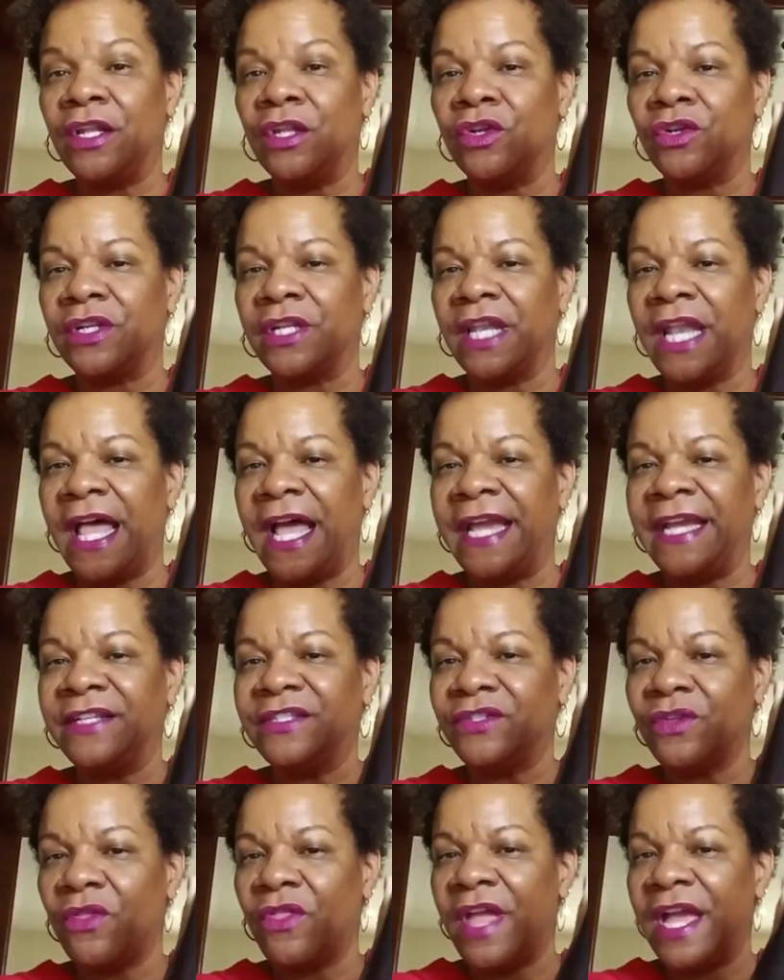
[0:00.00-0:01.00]
look like.
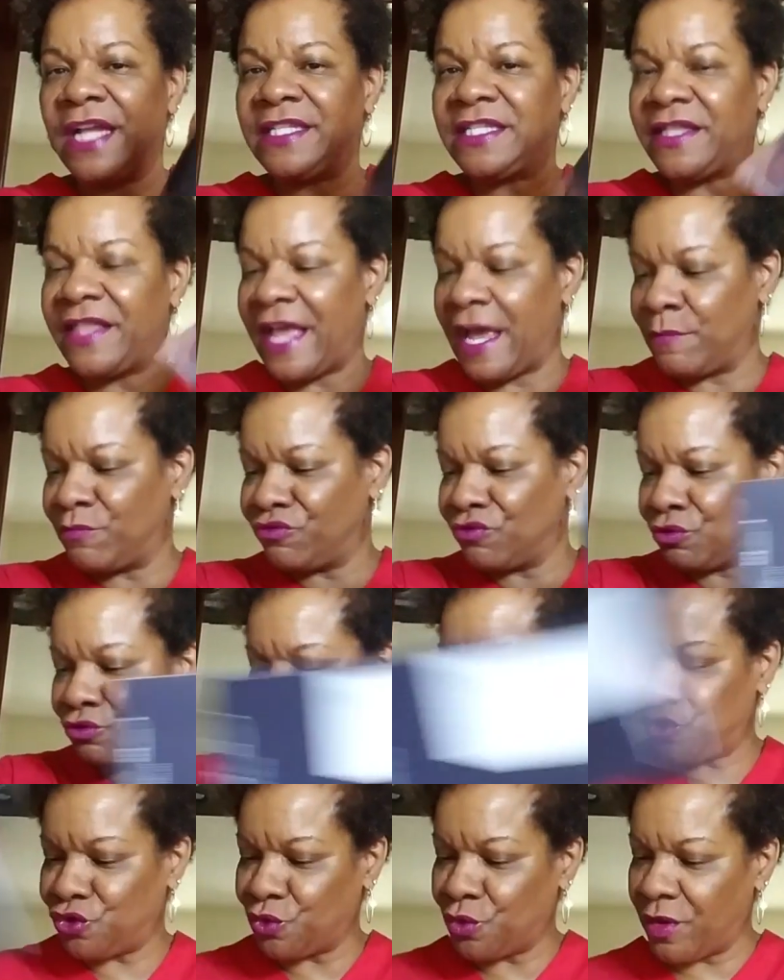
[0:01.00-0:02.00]
So that's that
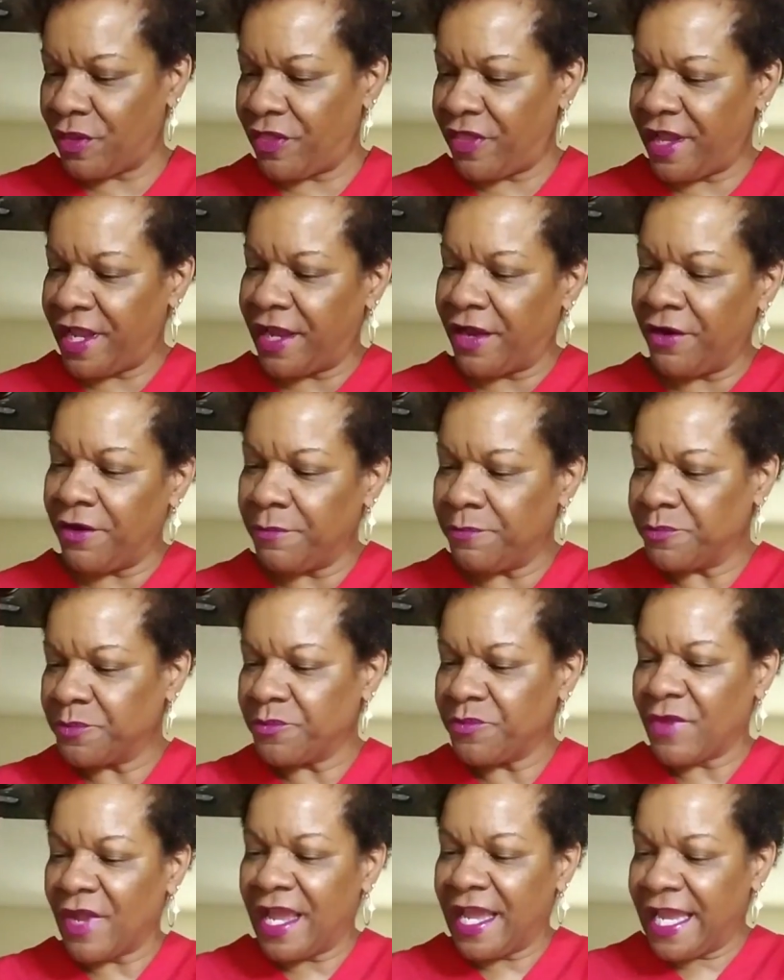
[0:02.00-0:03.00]
brochure there.
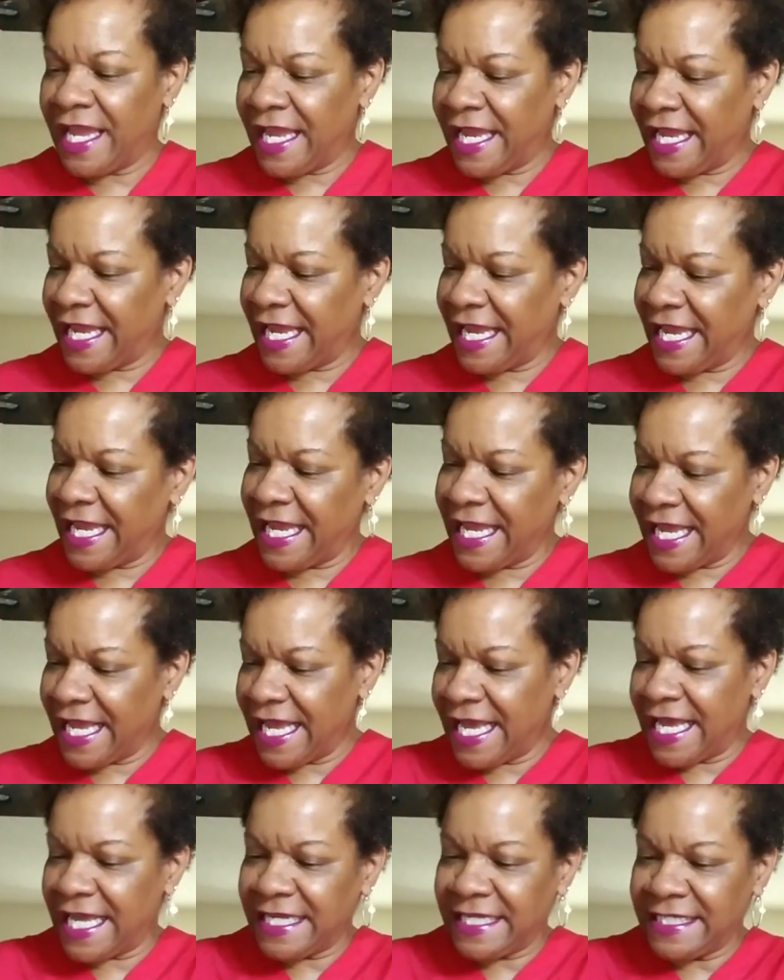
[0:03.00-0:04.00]

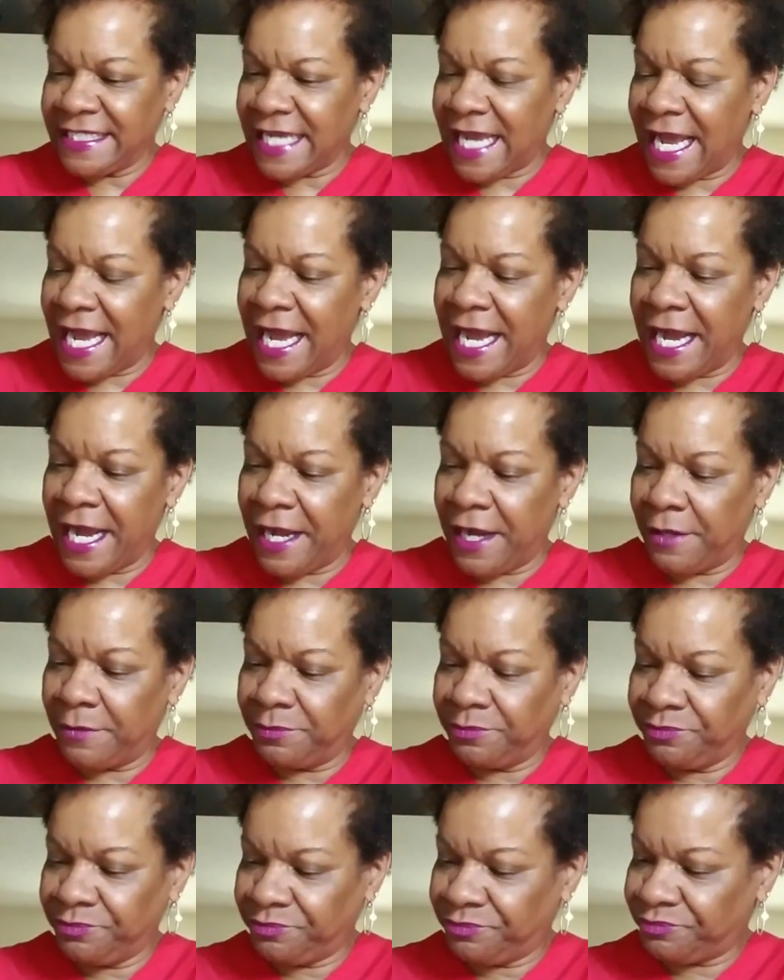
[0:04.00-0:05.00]
And
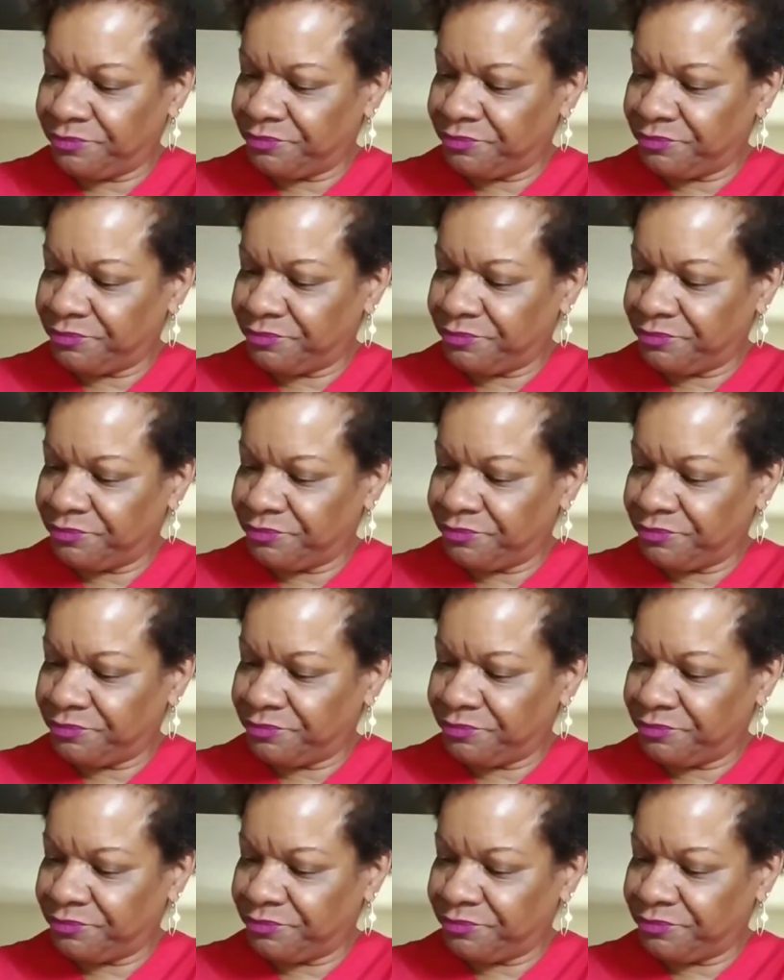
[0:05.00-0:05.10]
um,